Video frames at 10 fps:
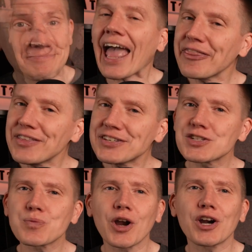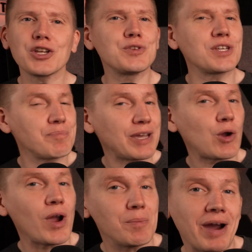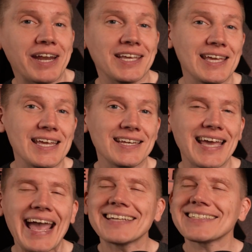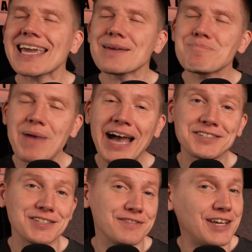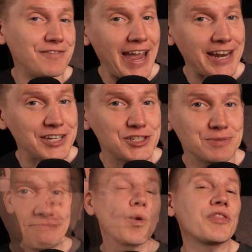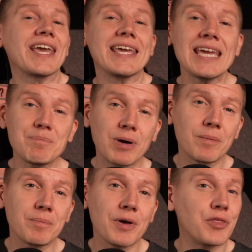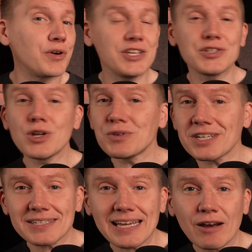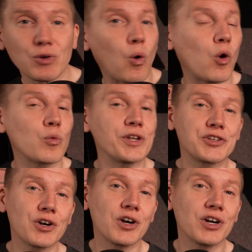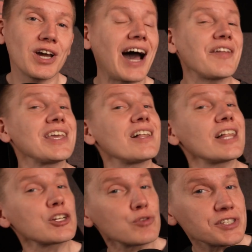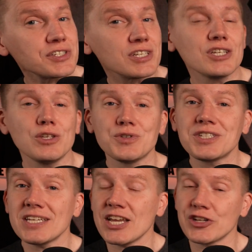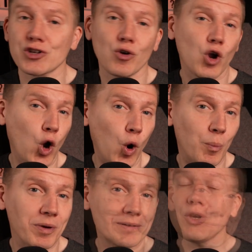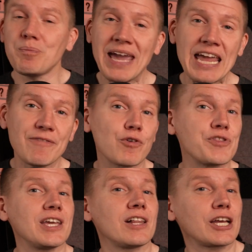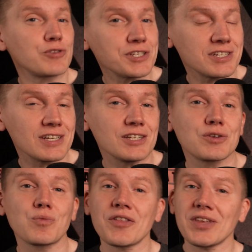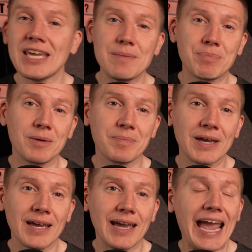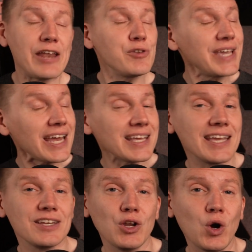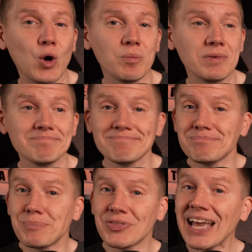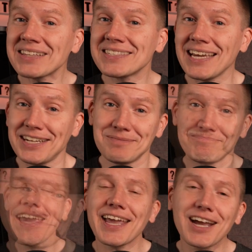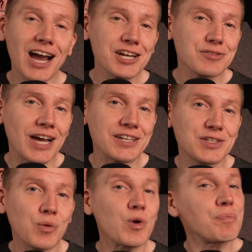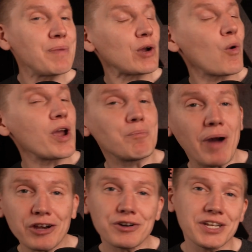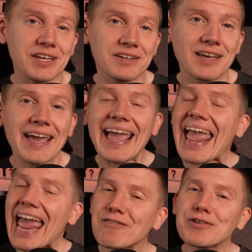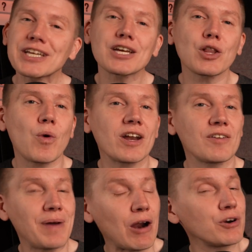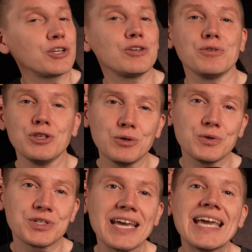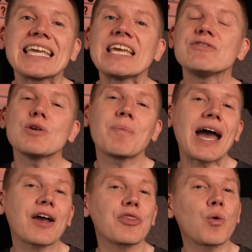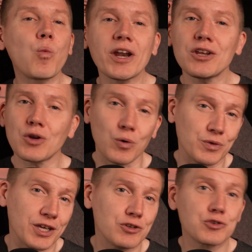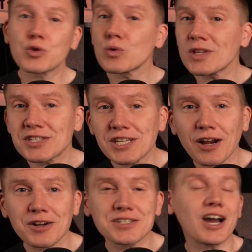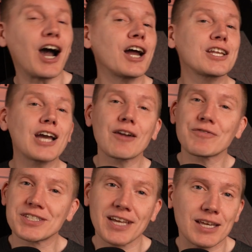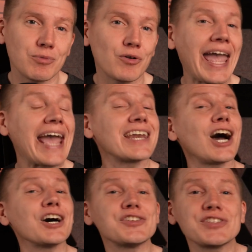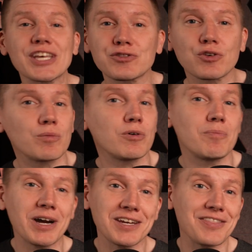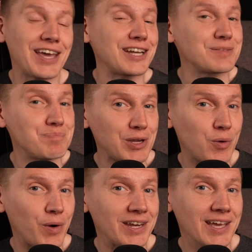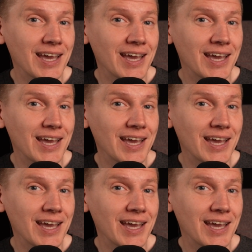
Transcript: And this is where using Bitcoin mining heat has a massive advantage. With a heat pump, there is no discount or return on the electricity used to heat your home. You pay for the electricity to run the heat pump and you get a heated home, but that's it. In contrast, with Bitcoin miner heat, every kilowatt of power you use gives you back the one and only, truly scarce, unconfiscatable, and uncensorable money that is Bitcoin,